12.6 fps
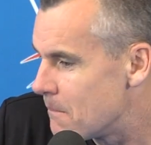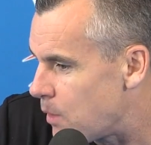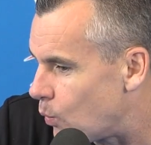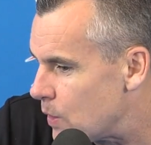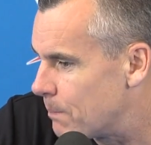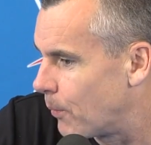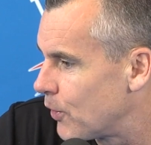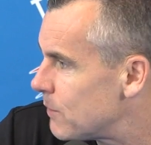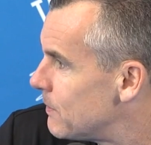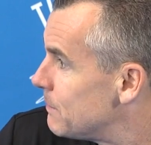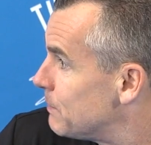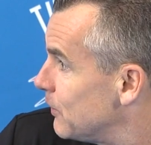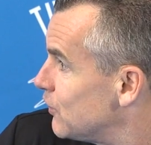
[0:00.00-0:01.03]
but we put him
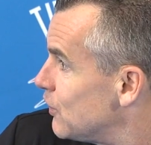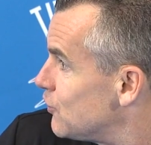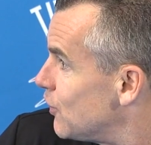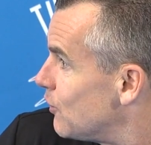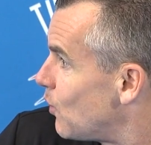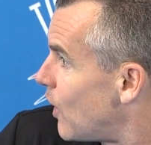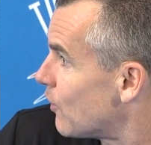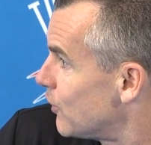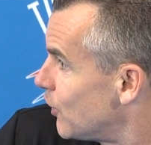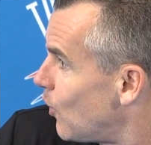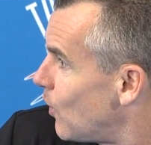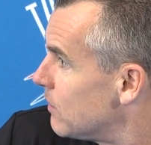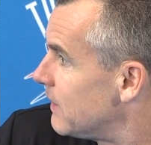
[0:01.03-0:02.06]
in position where, you
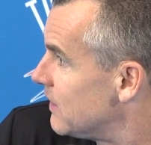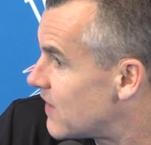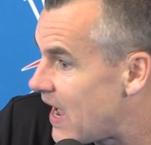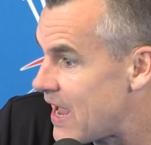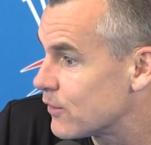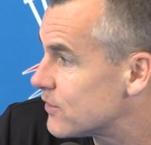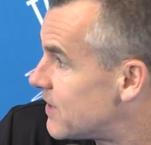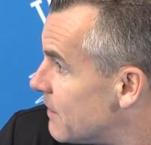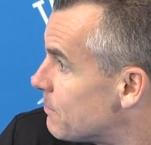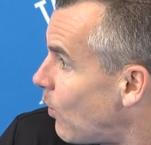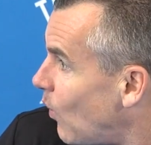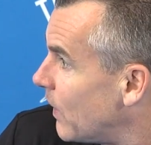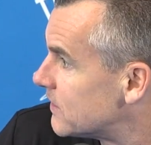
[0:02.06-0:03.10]
know what, his eight or 10
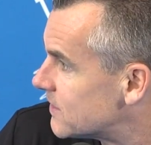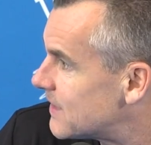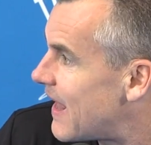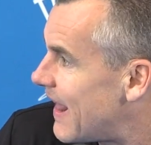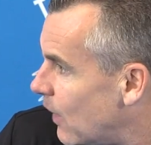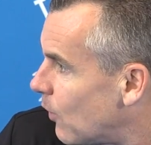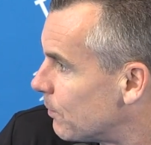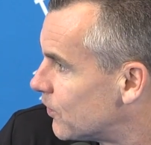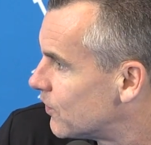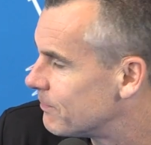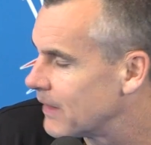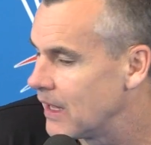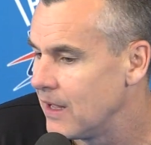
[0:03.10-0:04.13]
points, that helps.